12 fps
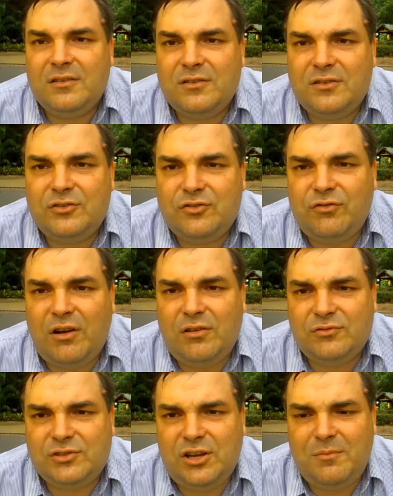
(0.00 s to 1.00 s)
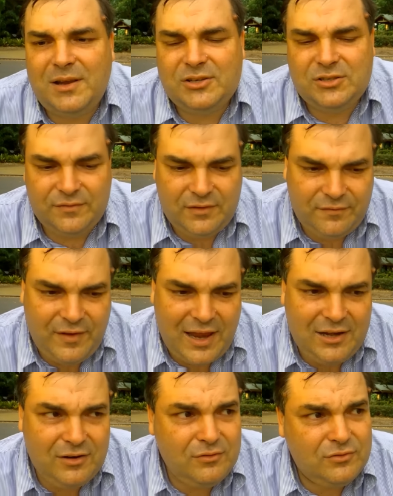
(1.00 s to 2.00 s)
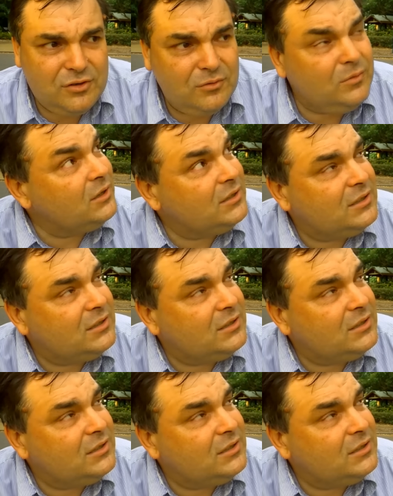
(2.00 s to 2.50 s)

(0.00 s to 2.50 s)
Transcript: controls so much of the value to it.